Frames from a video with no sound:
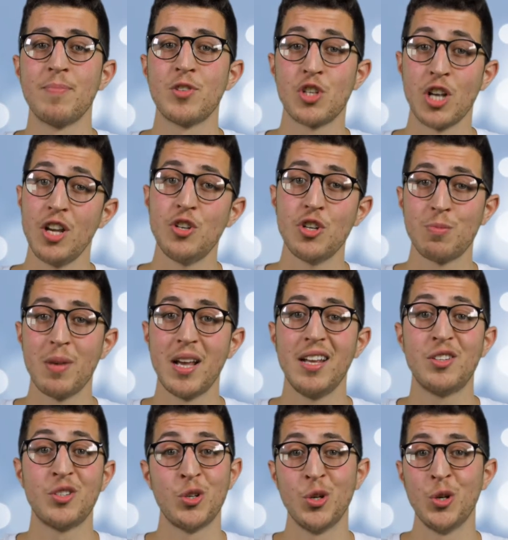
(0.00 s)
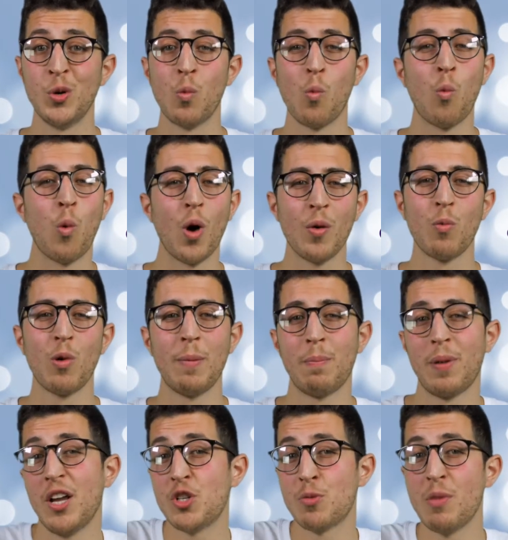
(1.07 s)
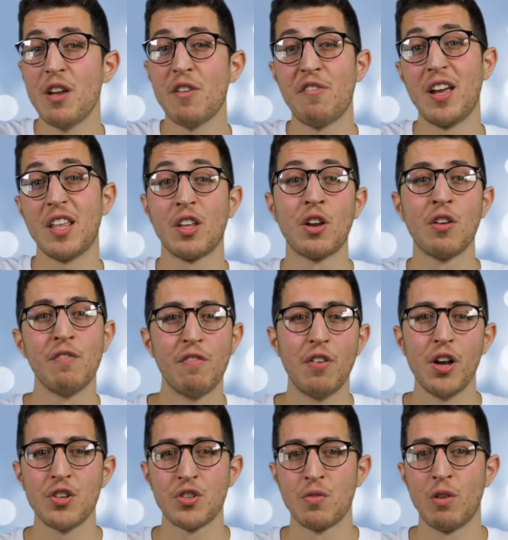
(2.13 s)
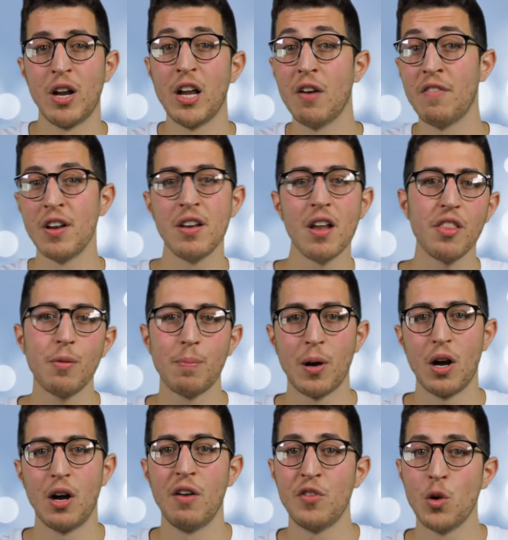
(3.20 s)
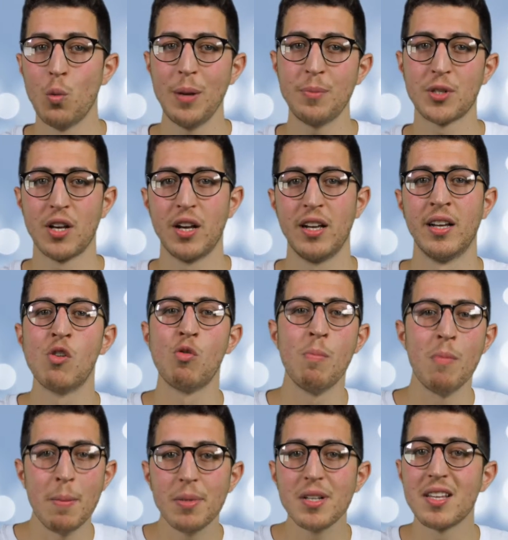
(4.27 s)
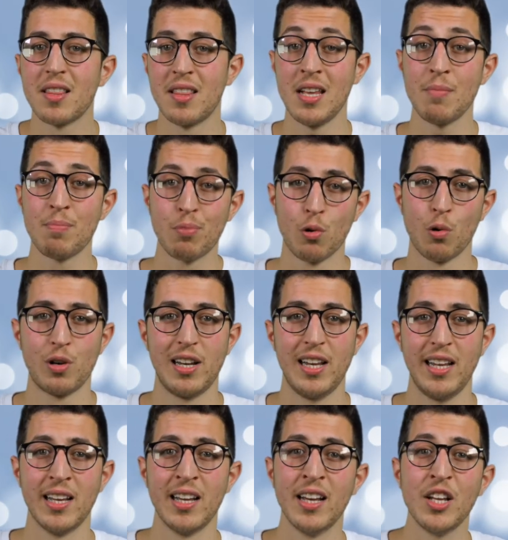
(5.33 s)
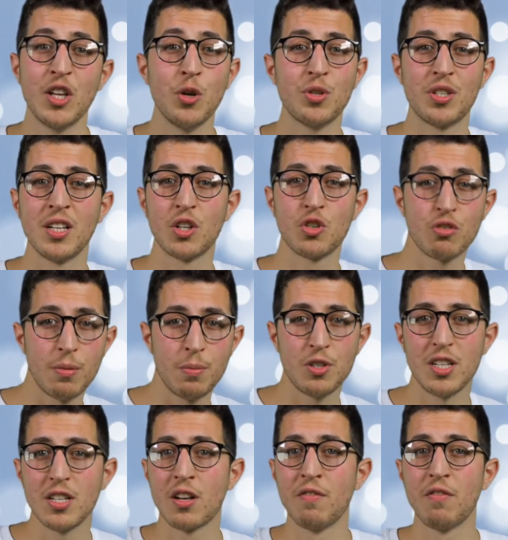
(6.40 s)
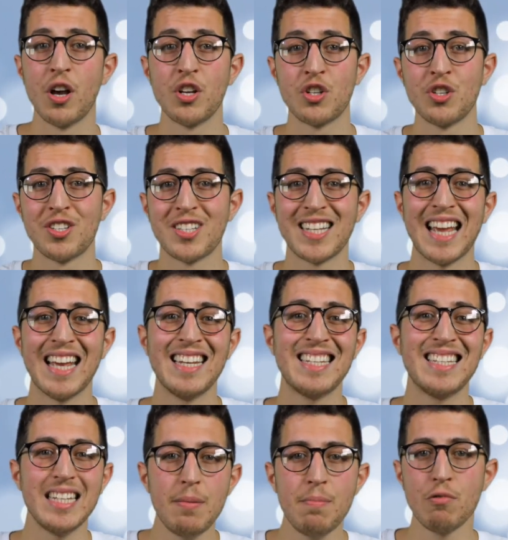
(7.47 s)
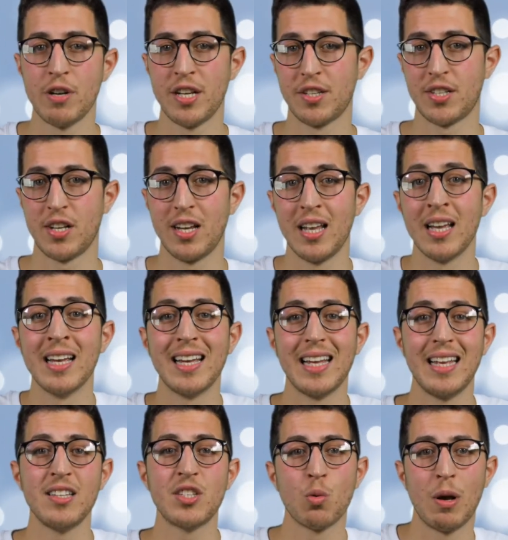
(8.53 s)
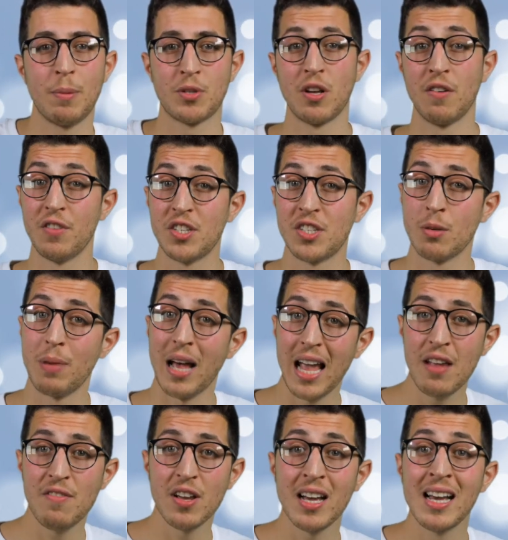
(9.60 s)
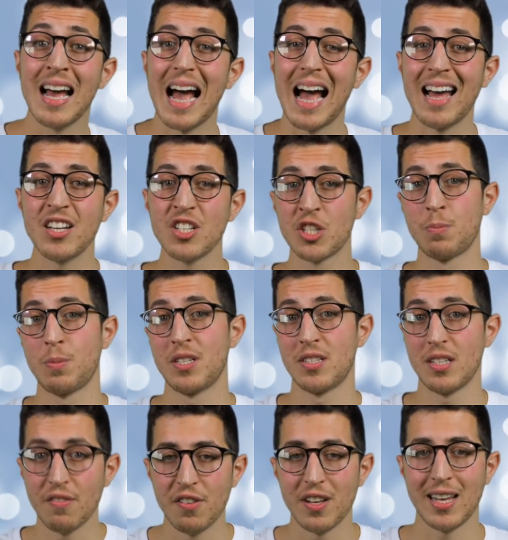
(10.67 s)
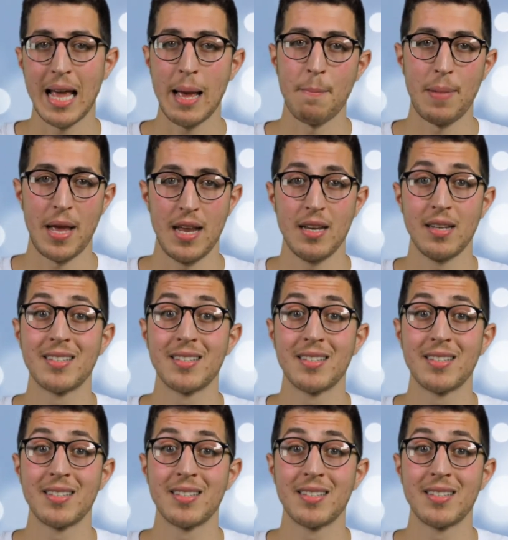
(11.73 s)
Changes made to one web page may affect the conversion rate of another part of your website. Remember to think broadly, using attributed conversions to gain deeper insight into website visitor behavior and specific campaign